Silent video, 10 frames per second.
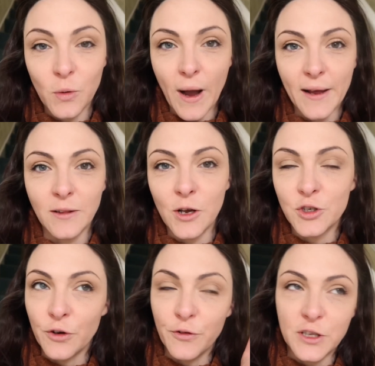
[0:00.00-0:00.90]
quite a lot of
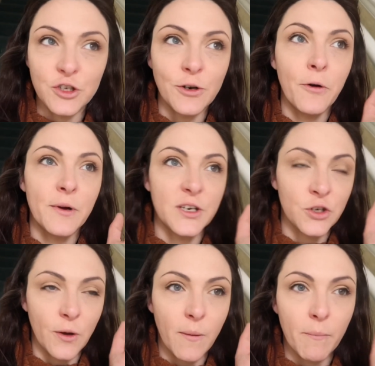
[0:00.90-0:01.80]
stuff in storage,
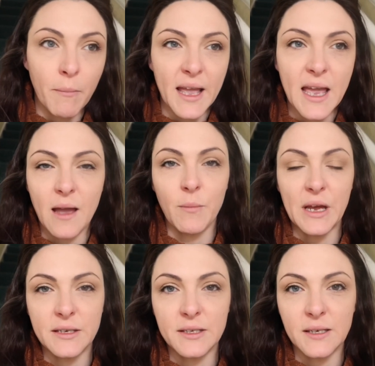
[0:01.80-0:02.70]
so my aim
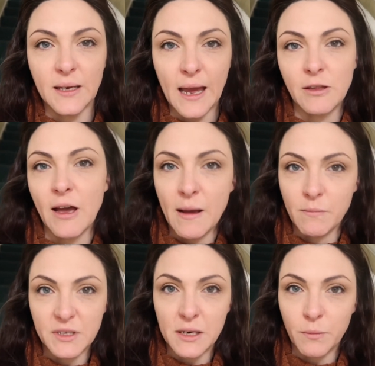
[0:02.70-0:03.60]
is to get that
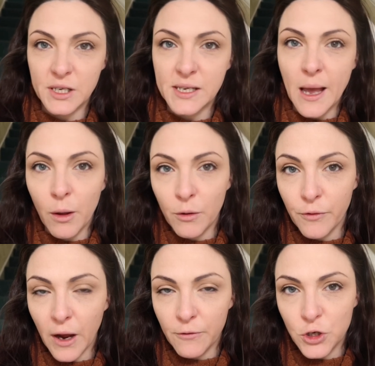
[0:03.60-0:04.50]
emptied
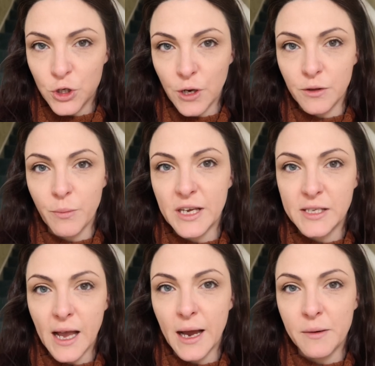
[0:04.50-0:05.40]
myself. I've just got the big
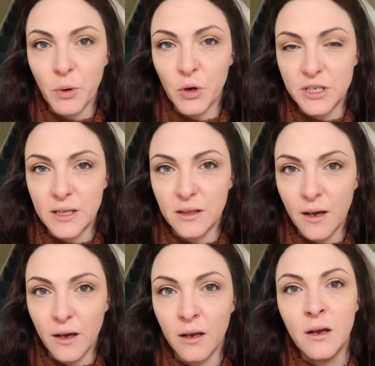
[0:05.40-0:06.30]
sideboard in
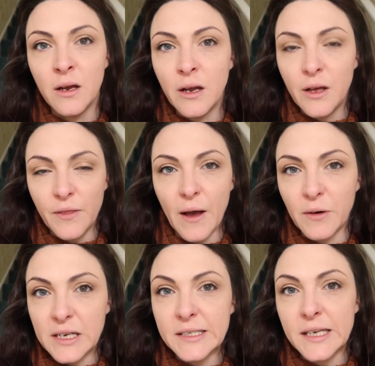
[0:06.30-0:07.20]
there that
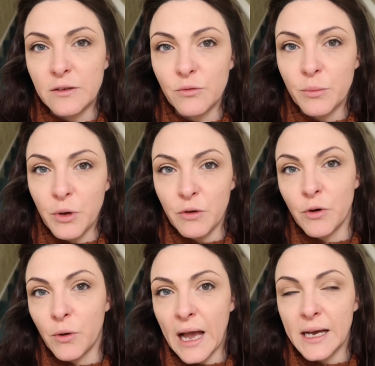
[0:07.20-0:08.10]
I'll need to get the
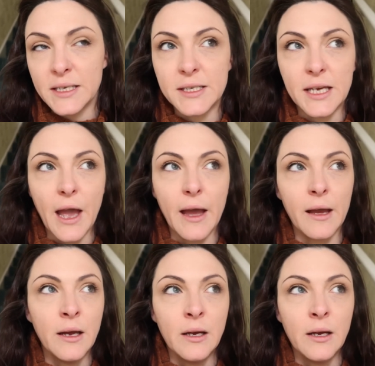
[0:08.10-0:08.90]
removal guys to get.